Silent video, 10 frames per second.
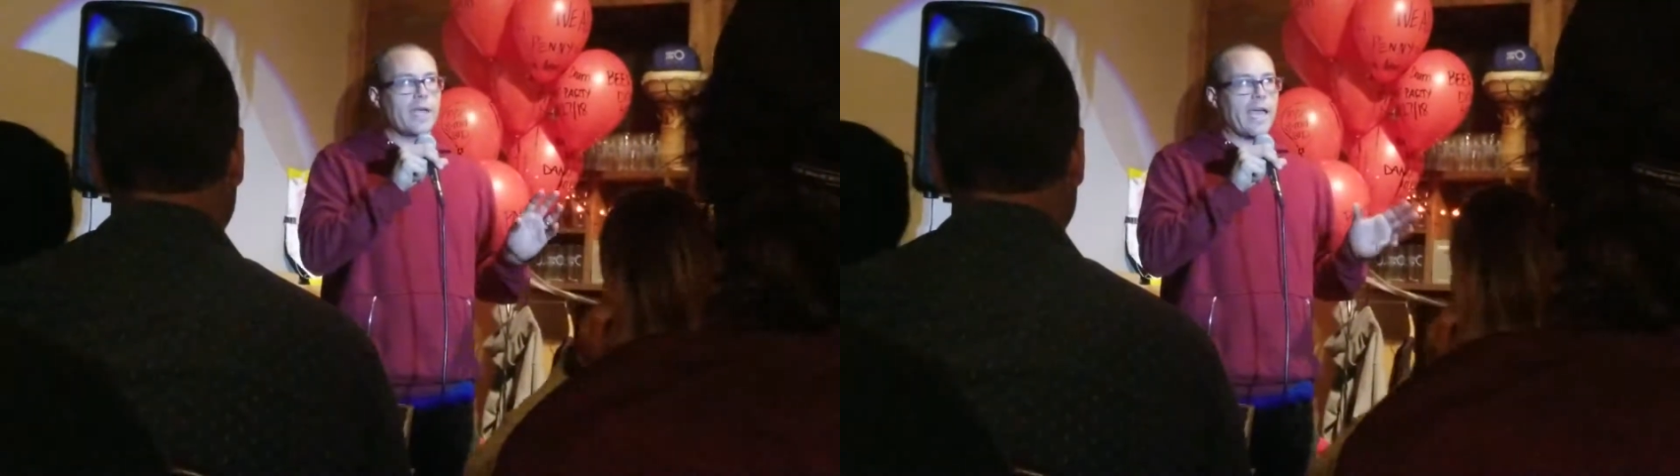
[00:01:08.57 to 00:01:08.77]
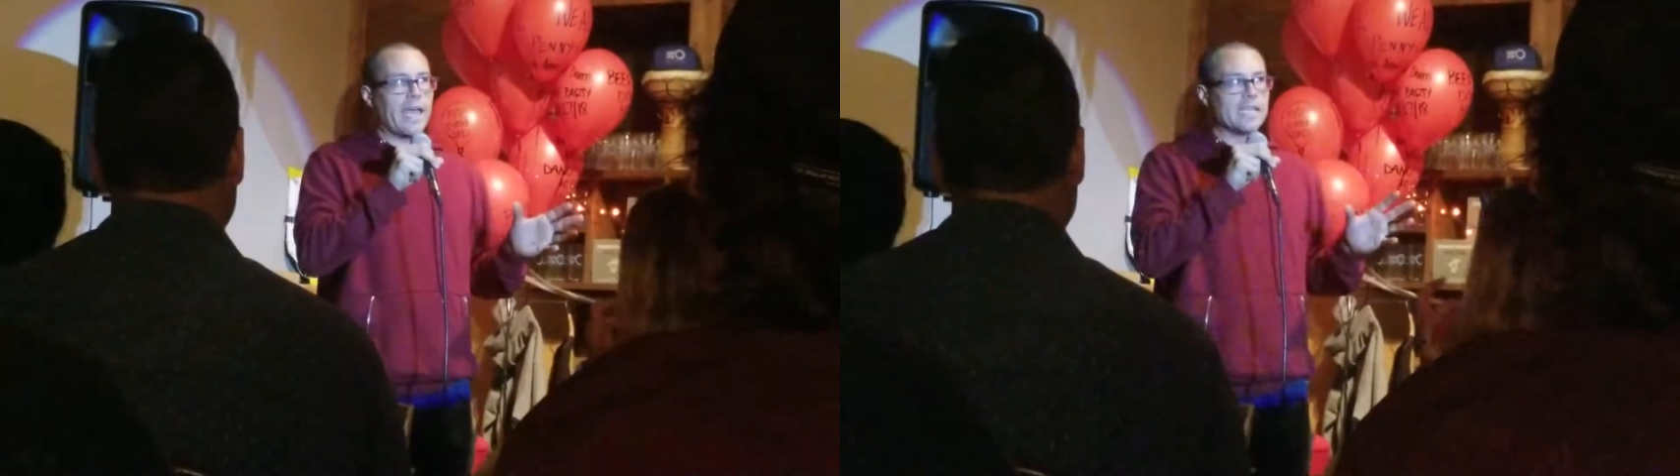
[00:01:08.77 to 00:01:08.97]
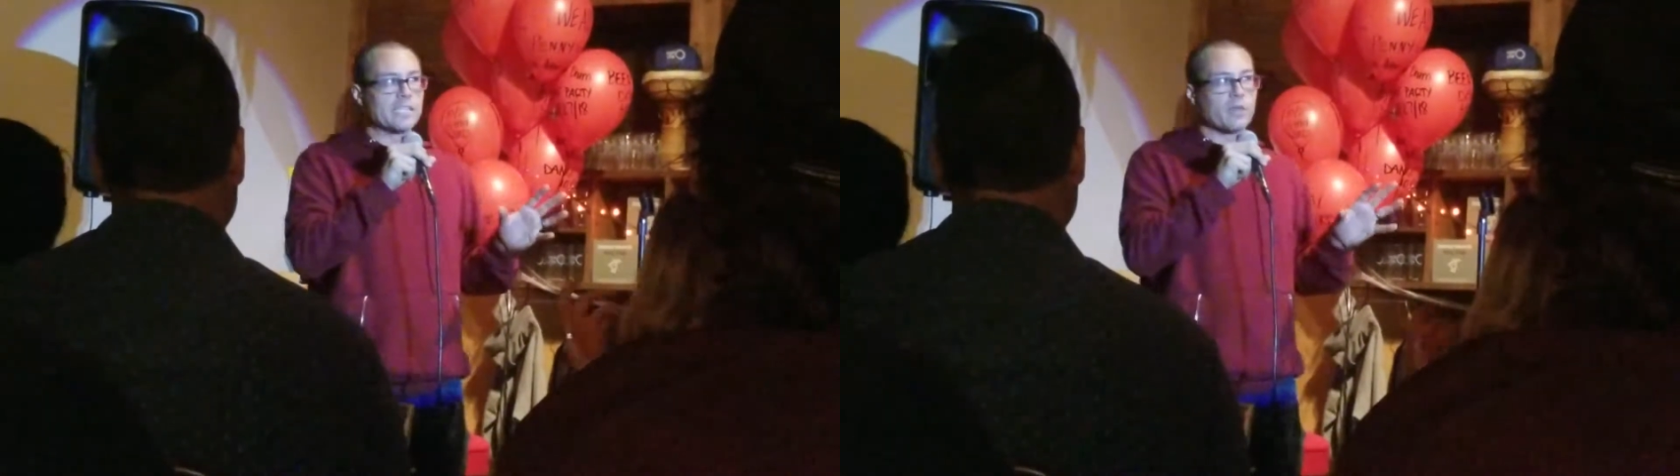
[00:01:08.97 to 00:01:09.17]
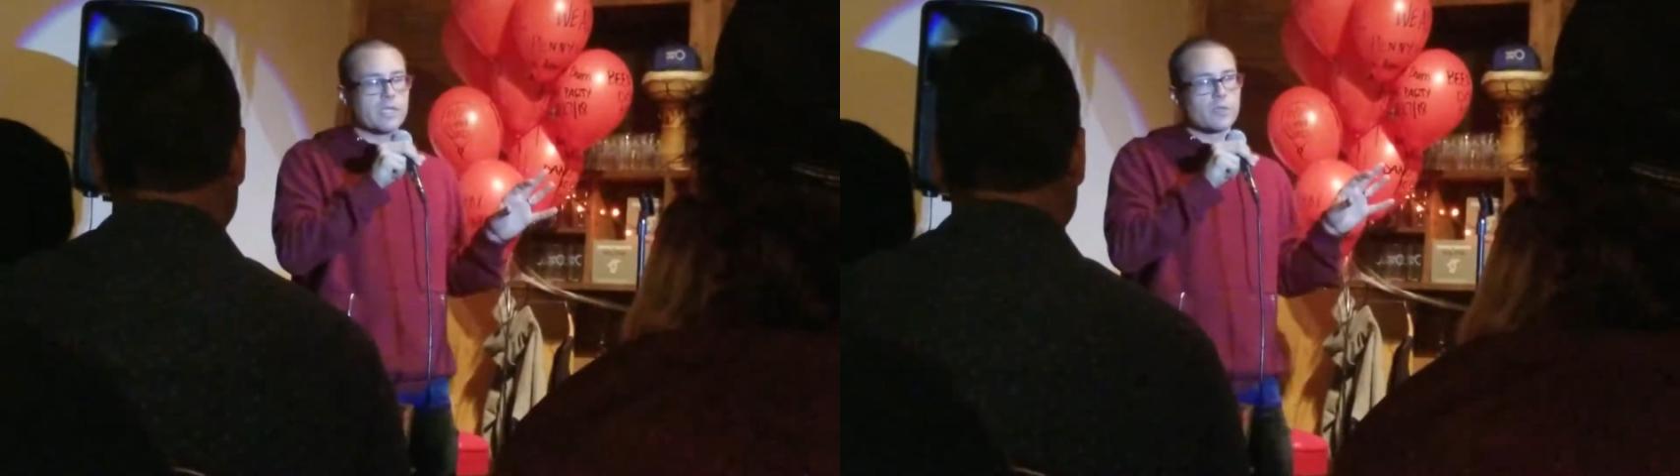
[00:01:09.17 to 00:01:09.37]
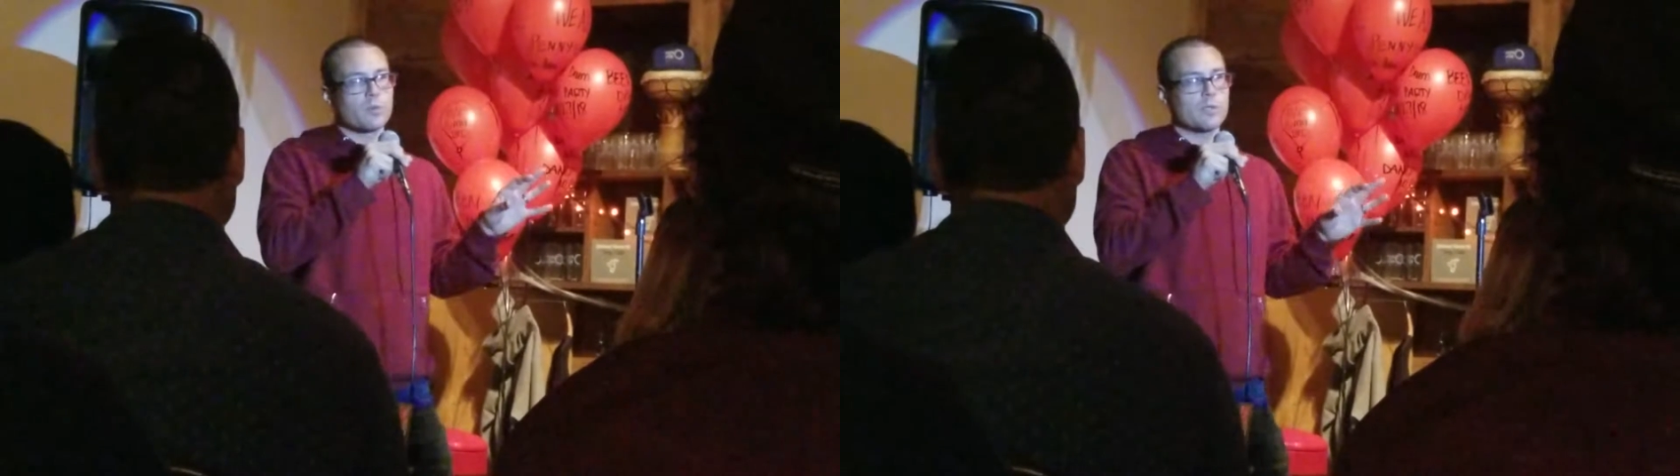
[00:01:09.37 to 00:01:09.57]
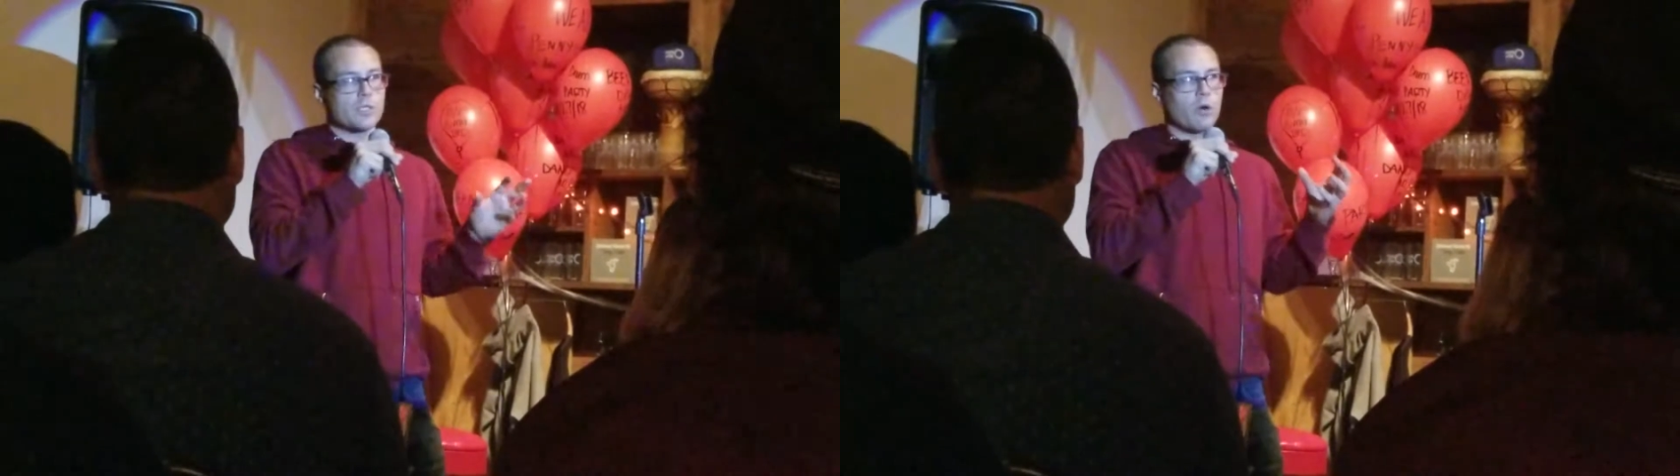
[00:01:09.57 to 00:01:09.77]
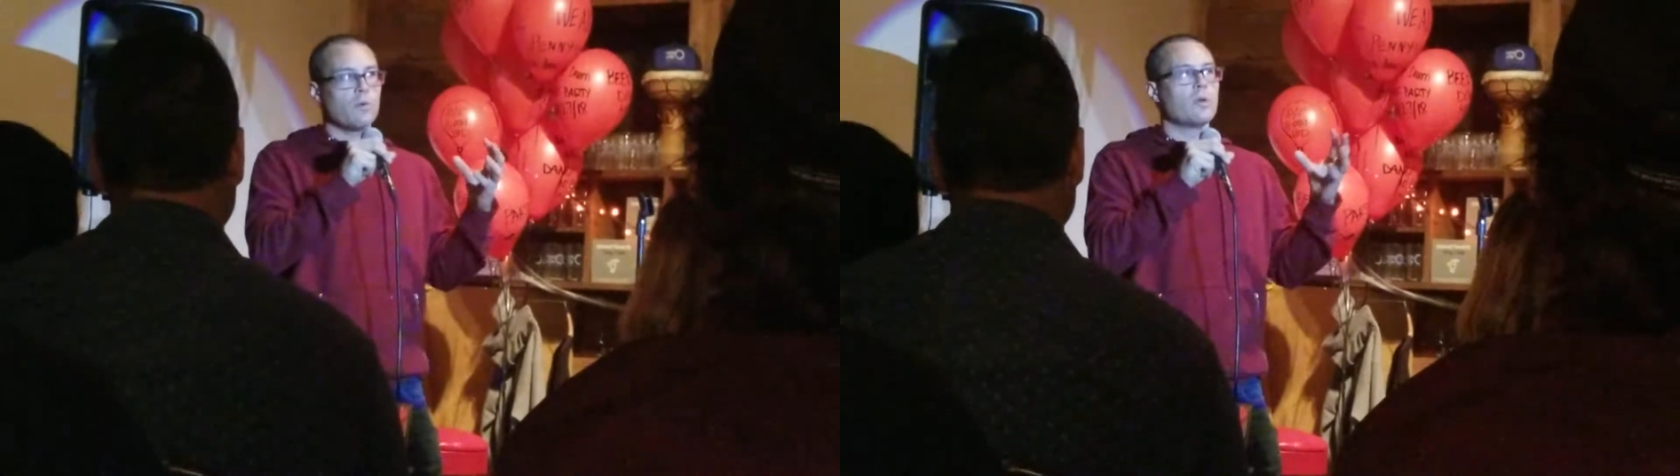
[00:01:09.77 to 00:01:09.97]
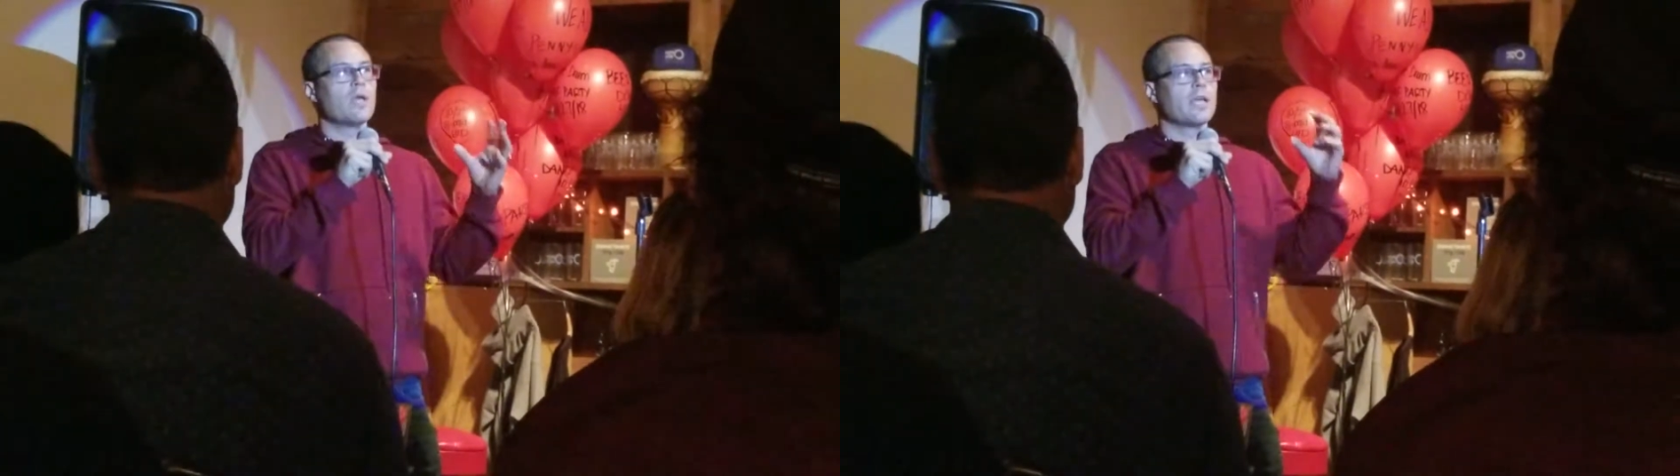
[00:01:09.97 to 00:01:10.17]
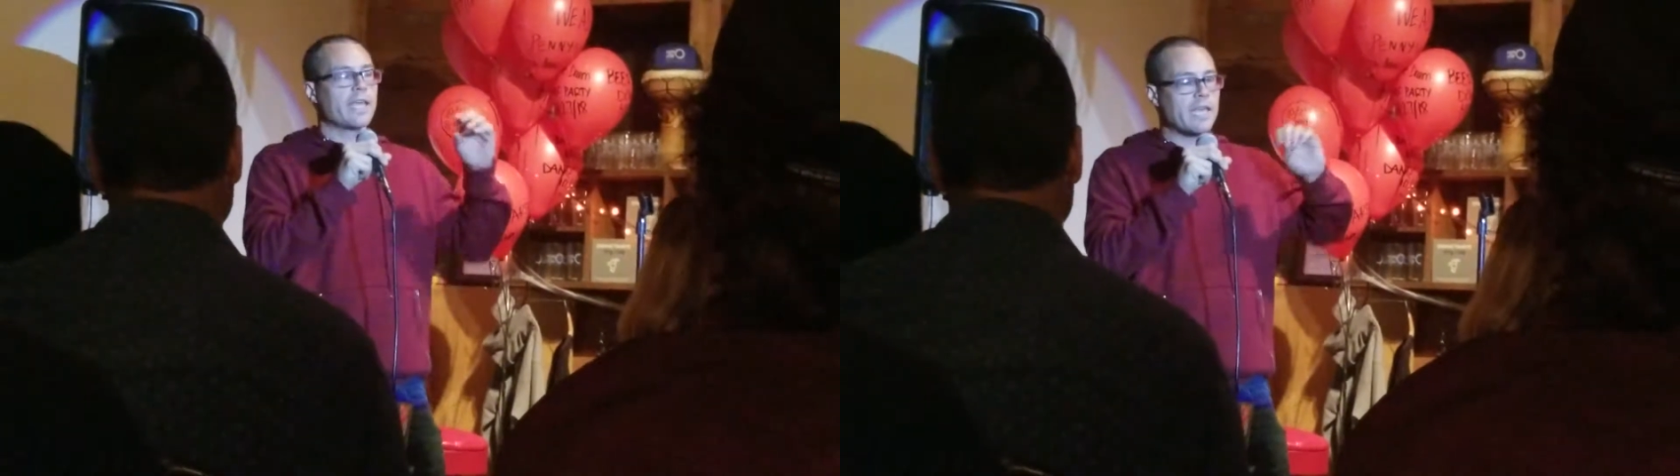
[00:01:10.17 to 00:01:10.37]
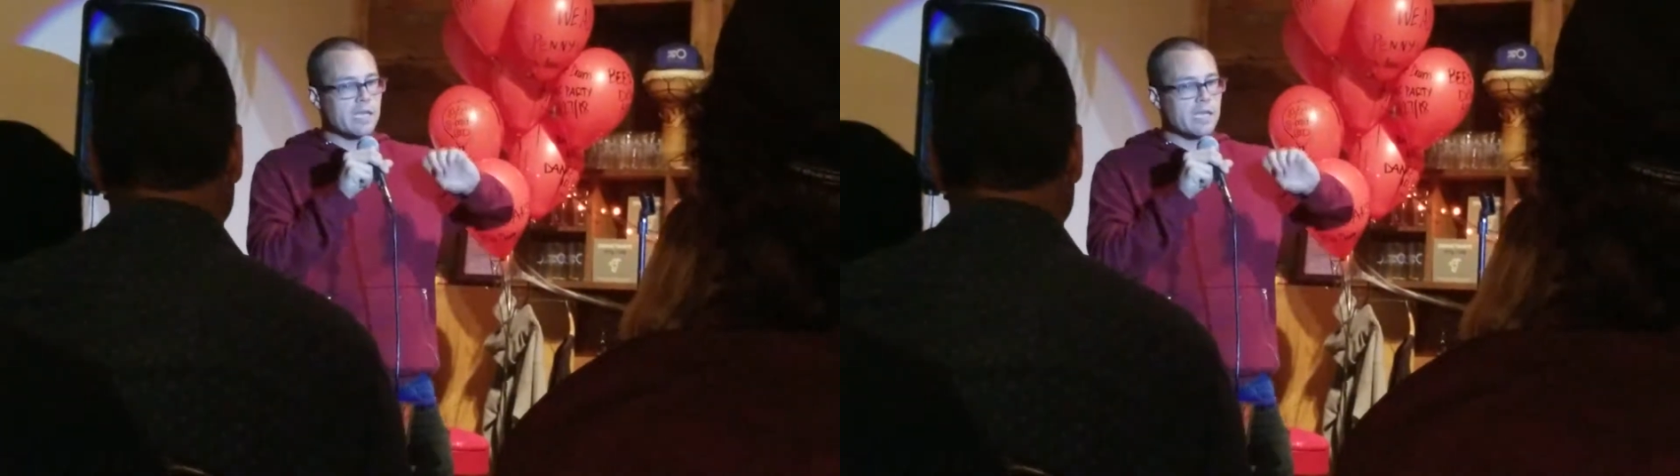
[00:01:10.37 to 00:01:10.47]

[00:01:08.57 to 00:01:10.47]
and so getting